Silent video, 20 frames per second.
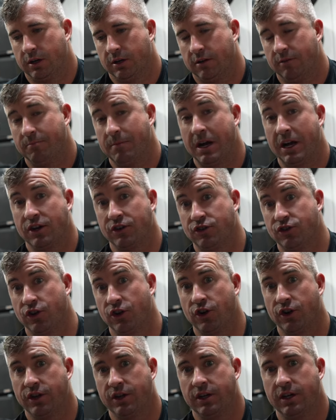my
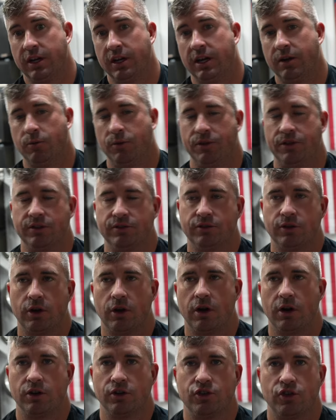journey with this
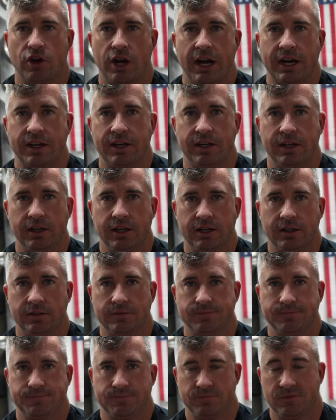car, tracking it,
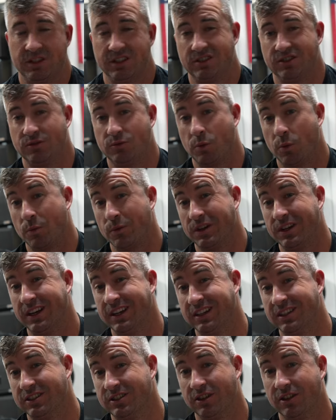this is when we're
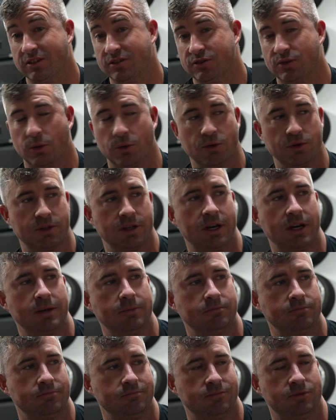getting into the story
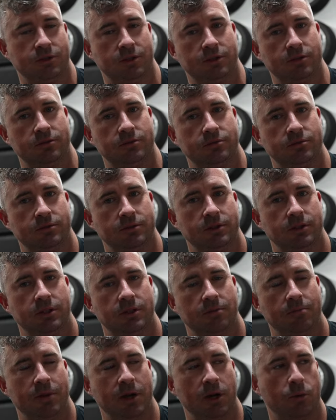time, so
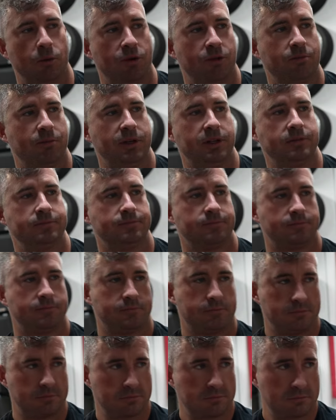bear with me.
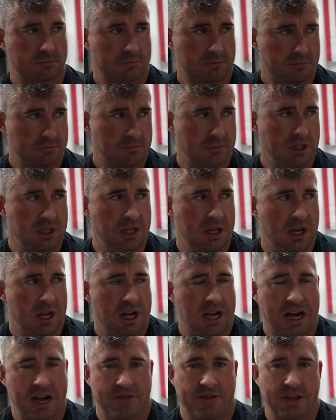
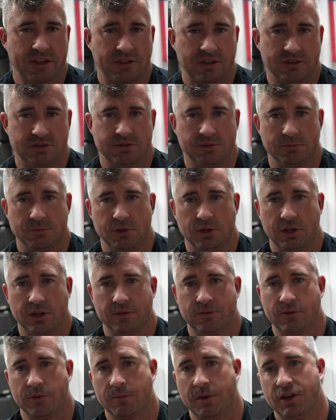I think there's some good
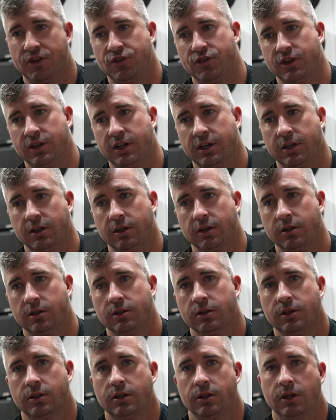information
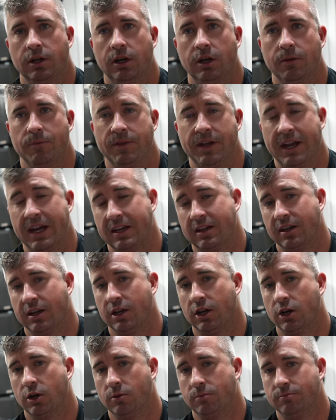here that I could
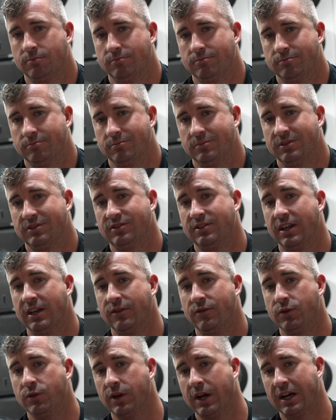help
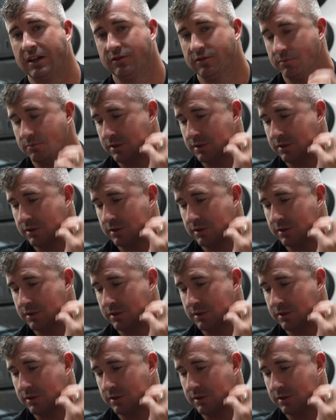save you guys some